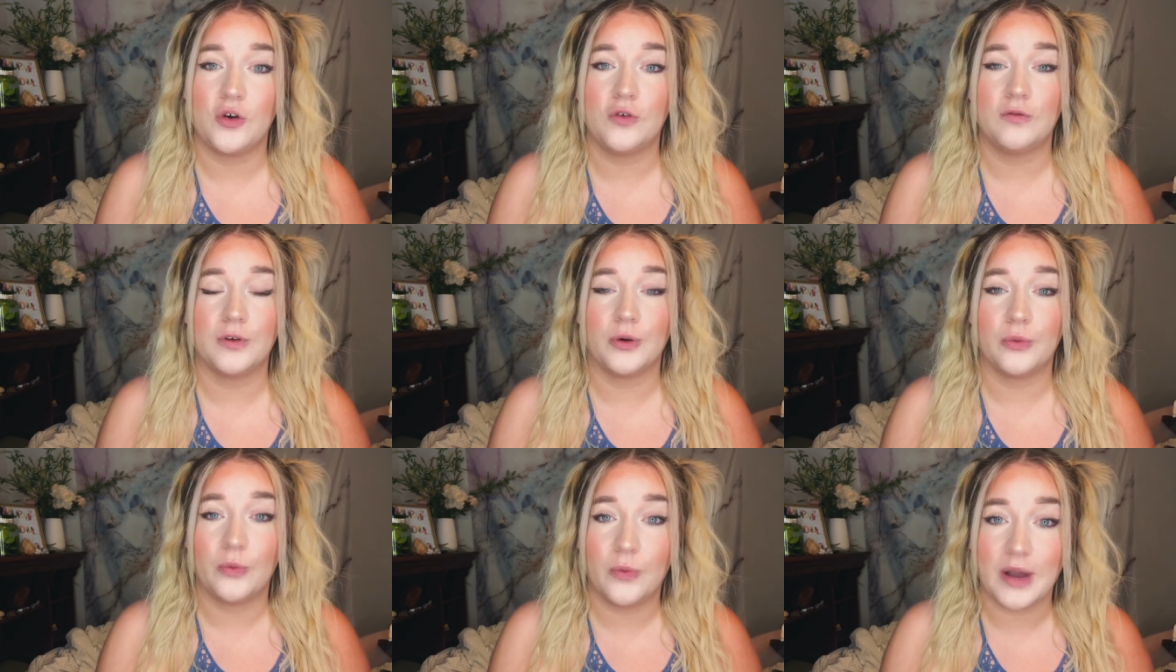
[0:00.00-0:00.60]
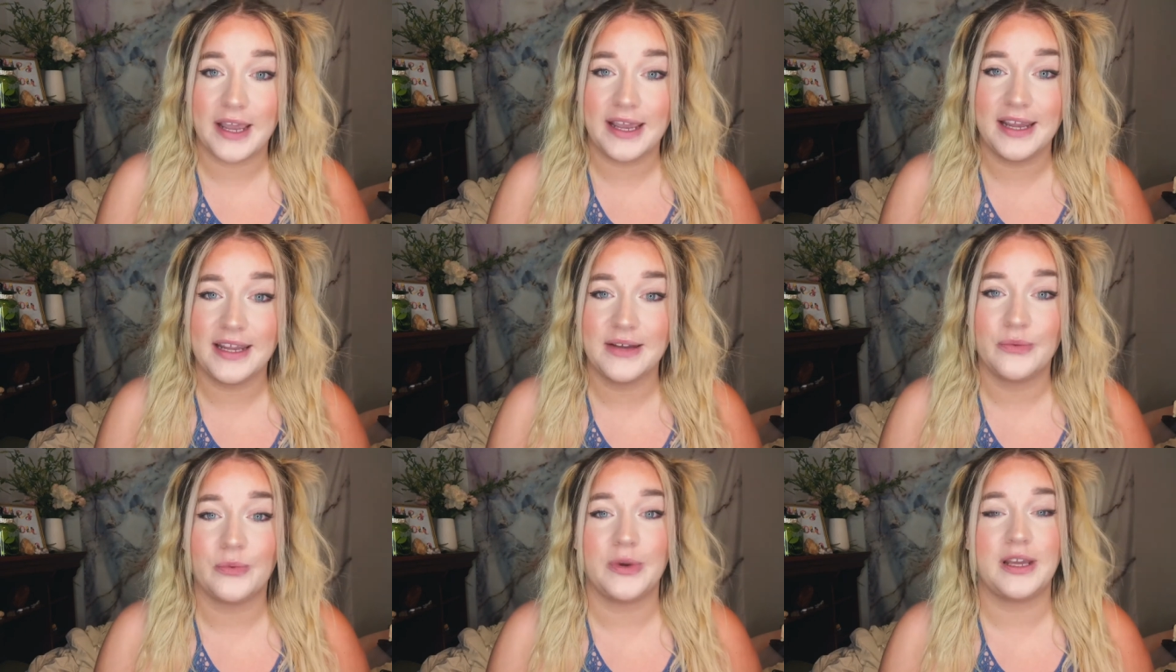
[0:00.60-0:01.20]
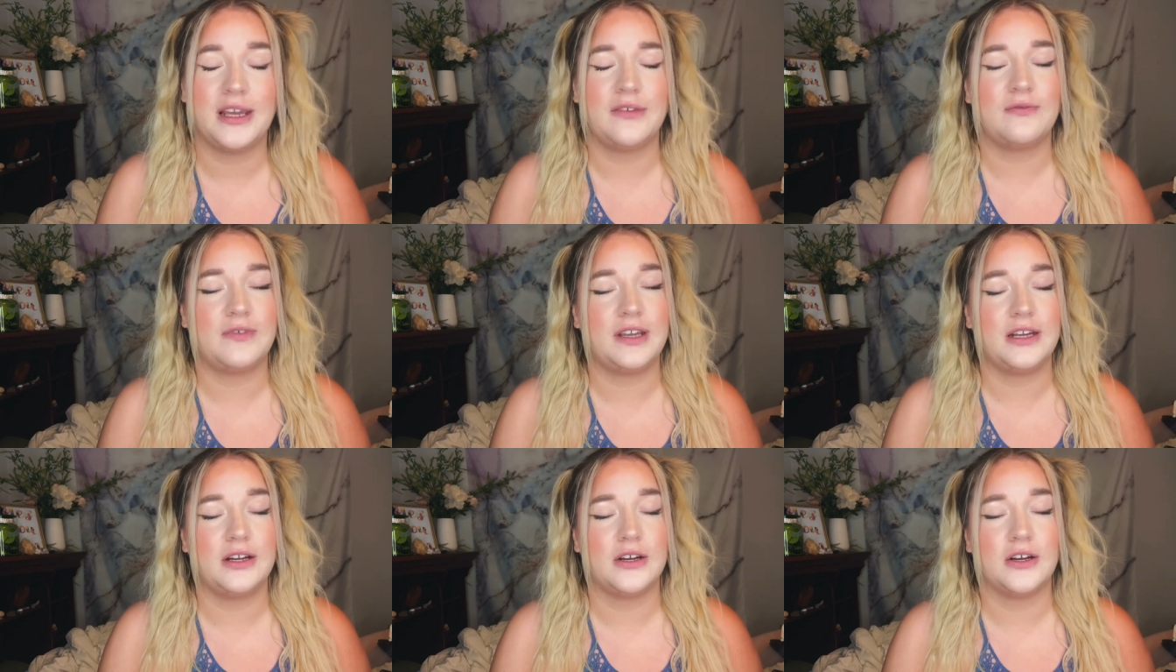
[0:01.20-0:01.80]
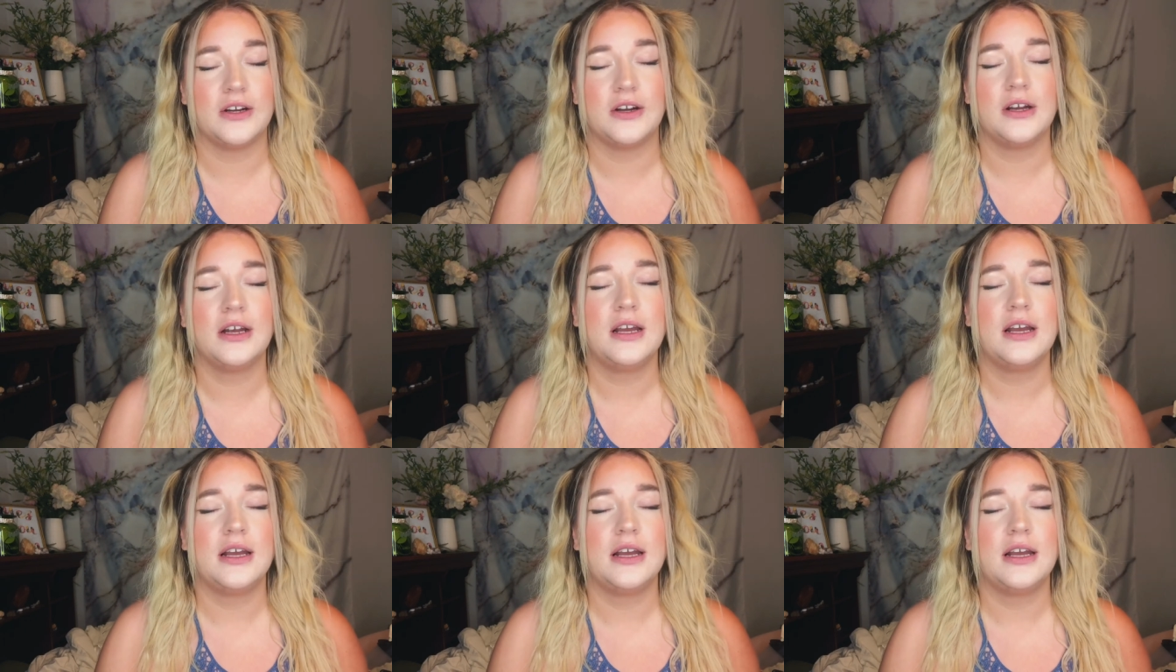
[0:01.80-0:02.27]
overweight we feed her